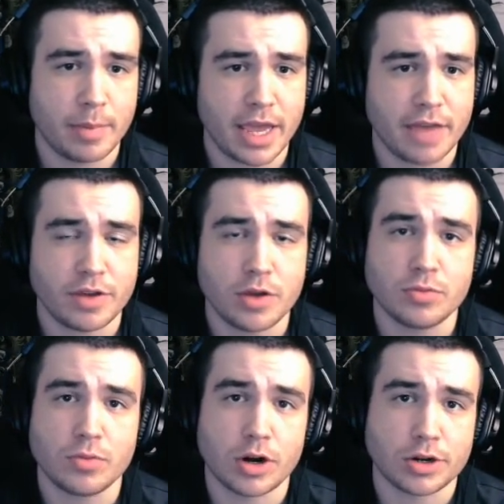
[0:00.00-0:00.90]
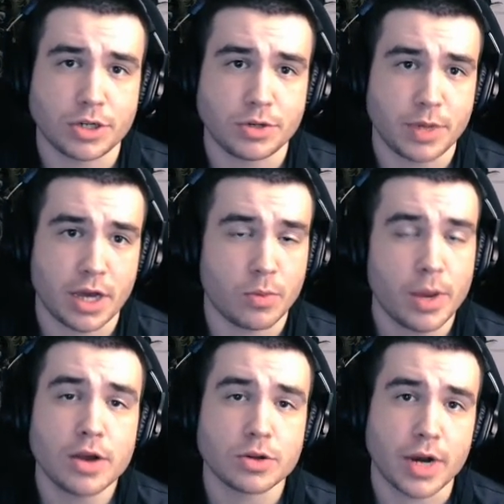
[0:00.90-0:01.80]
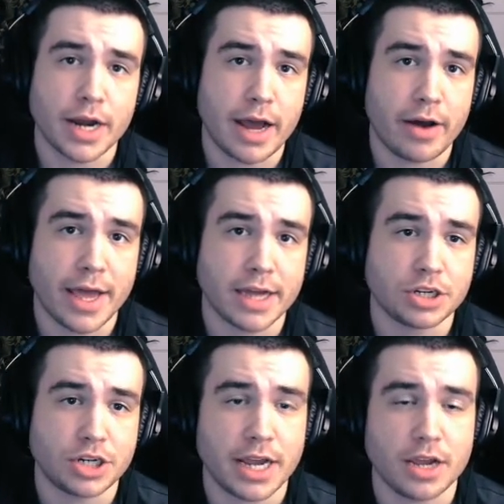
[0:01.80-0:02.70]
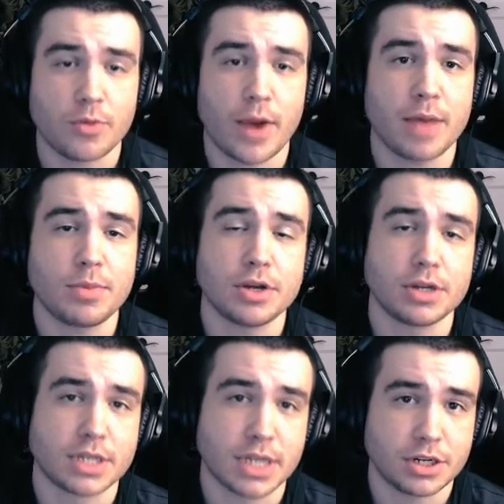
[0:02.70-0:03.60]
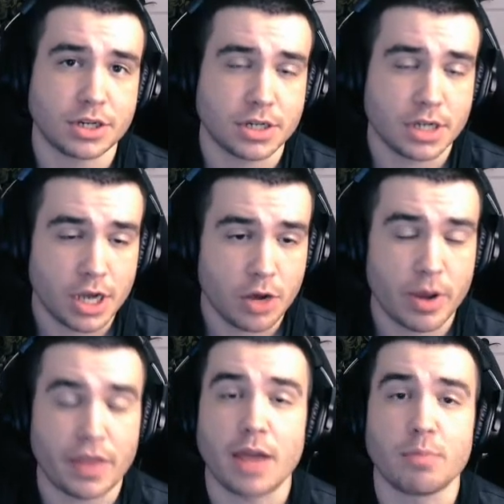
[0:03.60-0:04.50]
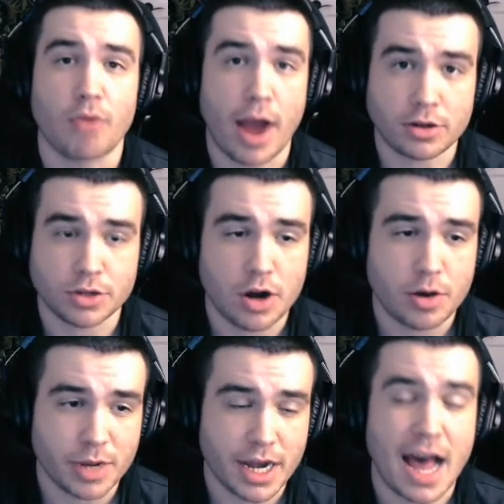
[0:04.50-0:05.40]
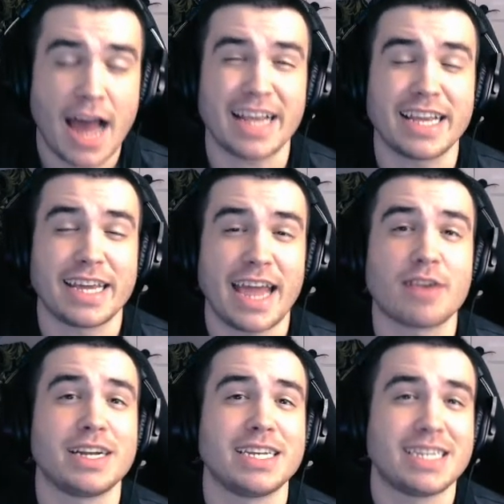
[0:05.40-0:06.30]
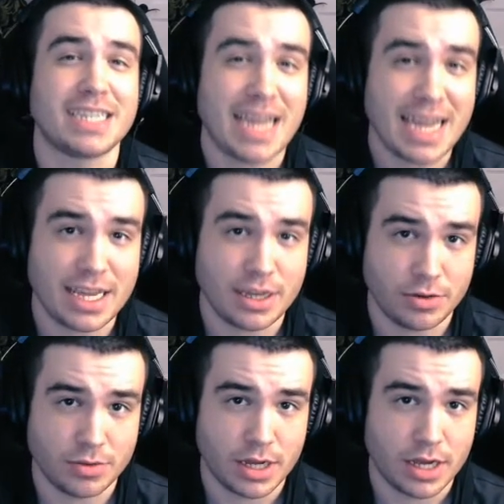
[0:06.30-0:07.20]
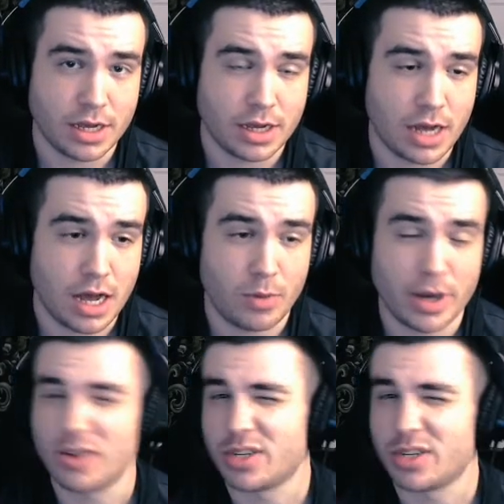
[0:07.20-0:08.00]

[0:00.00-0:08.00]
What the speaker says: If you were to be on Windows right now and check your RAM utilization with a browser open, I guarantee you Windows is